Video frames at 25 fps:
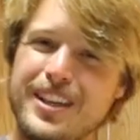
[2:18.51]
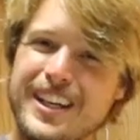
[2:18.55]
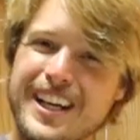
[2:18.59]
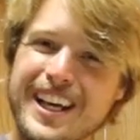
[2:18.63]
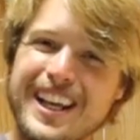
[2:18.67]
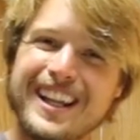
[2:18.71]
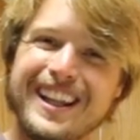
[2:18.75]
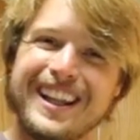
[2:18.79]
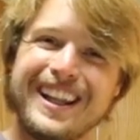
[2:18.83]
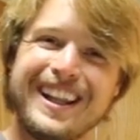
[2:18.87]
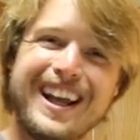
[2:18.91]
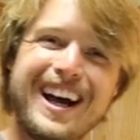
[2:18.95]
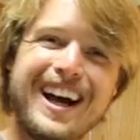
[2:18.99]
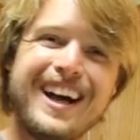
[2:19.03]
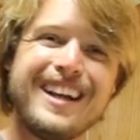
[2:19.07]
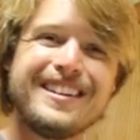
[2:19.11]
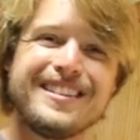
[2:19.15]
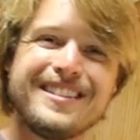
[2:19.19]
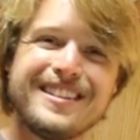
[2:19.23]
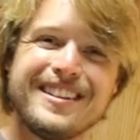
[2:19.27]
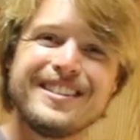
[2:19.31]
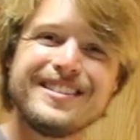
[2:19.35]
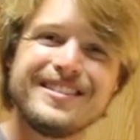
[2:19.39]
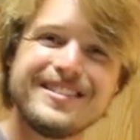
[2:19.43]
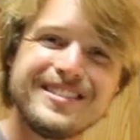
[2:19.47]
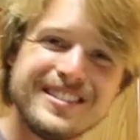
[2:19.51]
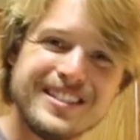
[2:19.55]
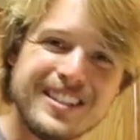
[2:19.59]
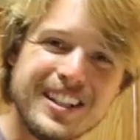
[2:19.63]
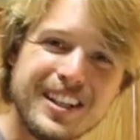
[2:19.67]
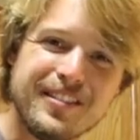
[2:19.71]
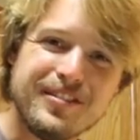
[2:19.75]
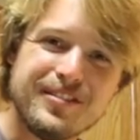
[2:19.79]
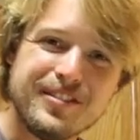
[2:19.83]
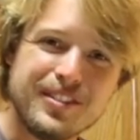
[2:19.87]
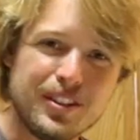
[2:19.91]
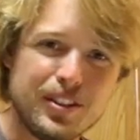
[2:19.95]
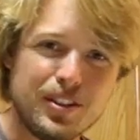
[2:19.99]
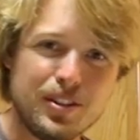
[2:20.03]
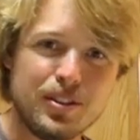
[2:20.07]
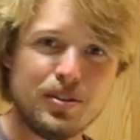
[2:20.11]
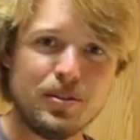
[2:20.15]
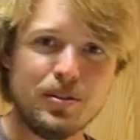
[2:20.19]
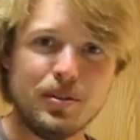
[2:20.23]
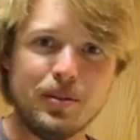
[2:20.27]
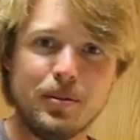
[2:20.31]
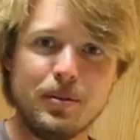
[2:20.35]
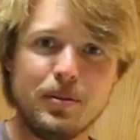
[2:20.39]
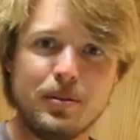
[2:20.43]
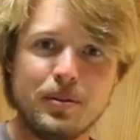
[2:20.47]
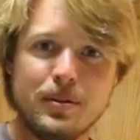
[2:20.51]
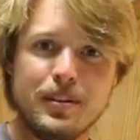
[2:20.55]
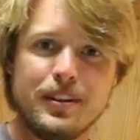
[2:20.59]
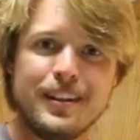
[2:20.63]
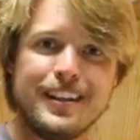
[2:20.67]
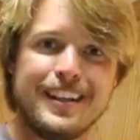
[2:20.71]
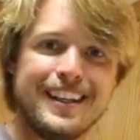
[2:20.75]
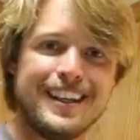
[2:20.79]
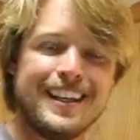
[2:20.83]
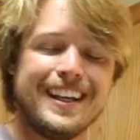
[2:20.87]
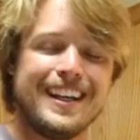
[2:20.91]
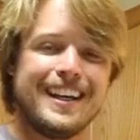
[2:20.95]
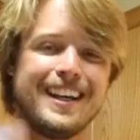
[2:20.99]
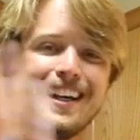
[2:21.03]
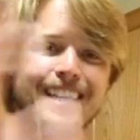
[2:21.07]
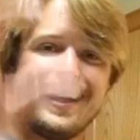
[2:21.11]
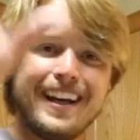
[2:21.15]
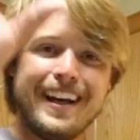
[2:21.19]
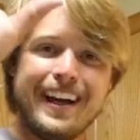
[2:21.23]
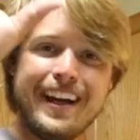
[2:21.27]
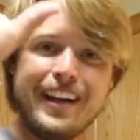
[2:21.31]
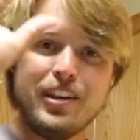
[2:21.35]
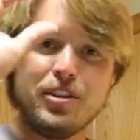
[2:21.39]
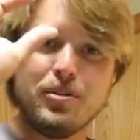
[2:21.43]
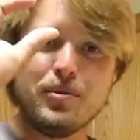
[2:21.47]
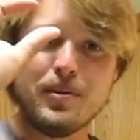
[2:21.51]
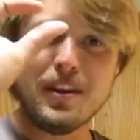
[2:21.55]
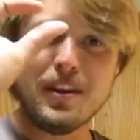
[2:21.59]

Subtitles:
you got a lot of stuff to do and you